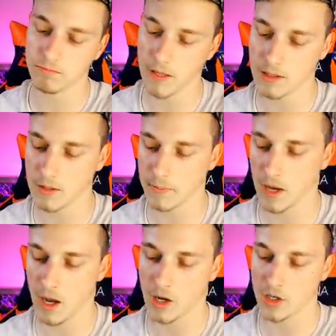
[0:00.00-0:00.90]
that's a bit
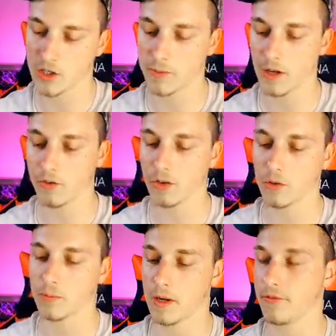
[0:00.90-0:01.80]
harsh. Spell Ruler
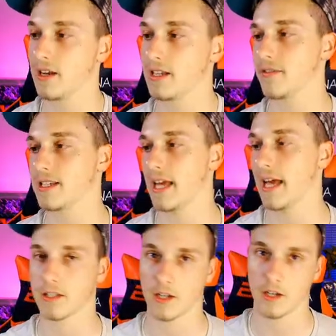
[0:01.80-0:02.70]
was my first ever
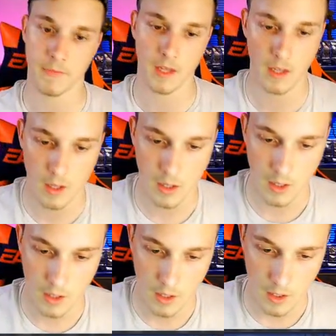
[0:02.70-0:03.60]
set, so
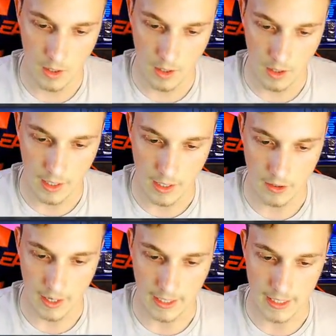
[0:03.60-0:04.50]
I
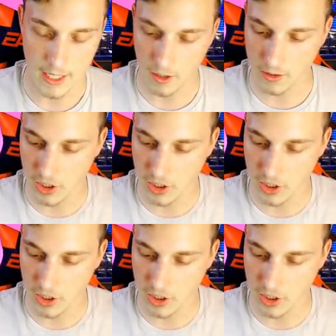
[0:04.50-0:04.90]
do like it. Dr.